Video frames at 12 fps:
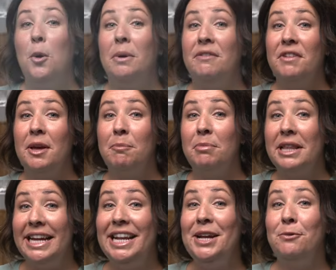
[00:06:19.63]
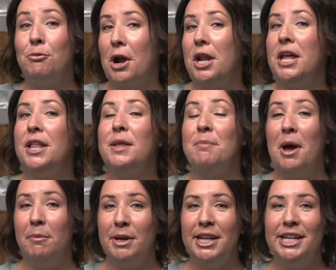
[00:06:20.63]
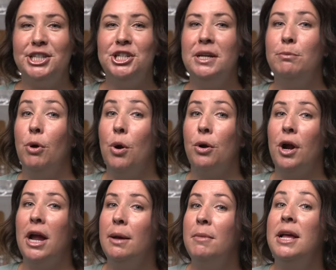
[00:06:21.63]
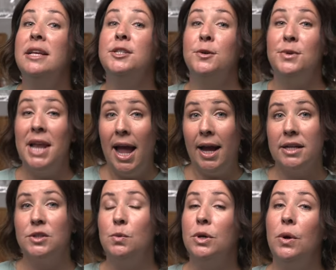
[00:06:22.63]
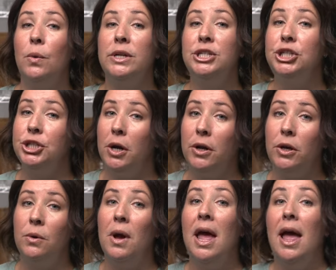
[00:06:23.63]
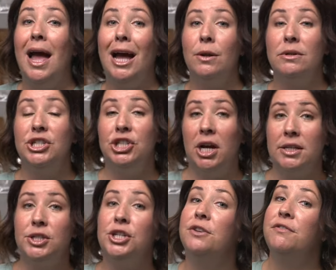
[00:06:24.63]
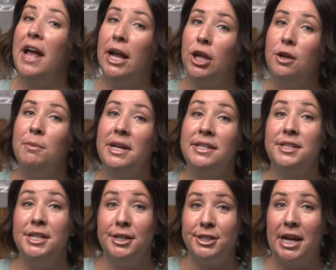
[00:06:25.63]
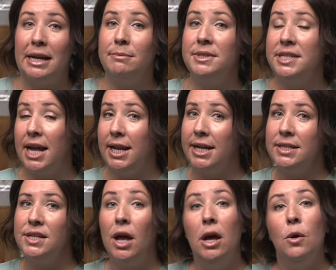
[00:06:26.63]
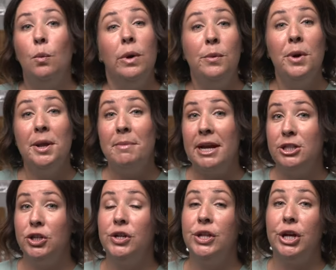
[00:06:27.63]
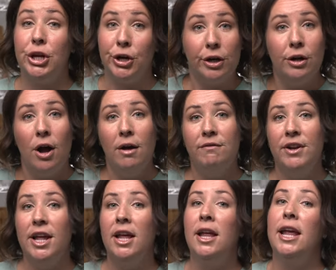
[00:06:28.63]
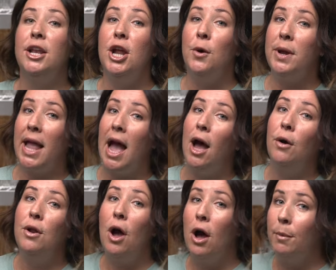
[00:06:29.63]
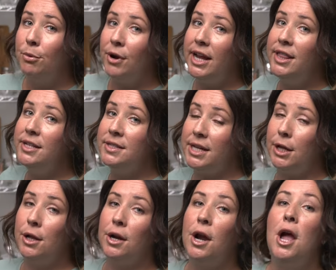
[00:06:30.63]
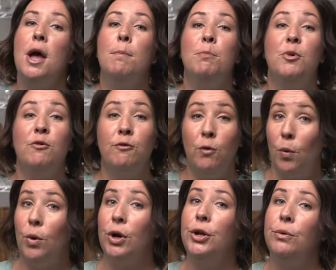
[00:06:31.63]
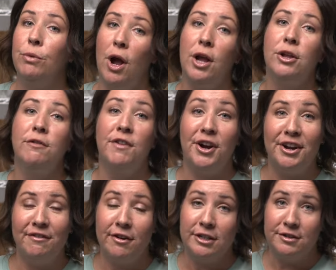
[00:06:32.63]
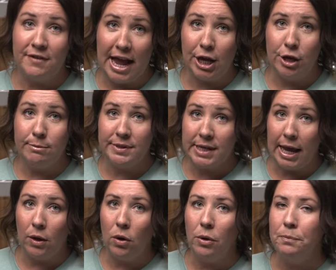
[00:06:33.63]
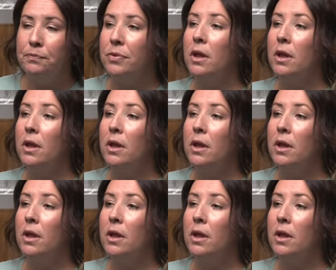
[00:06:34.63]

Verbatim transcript: We've completed running the pump conditioning program, so next we're going to show you how to adjust your vacuum and seal time settings. We wanna make sure that you're confident in knowing how to operate the sealer before you run your very first vacuum cycle.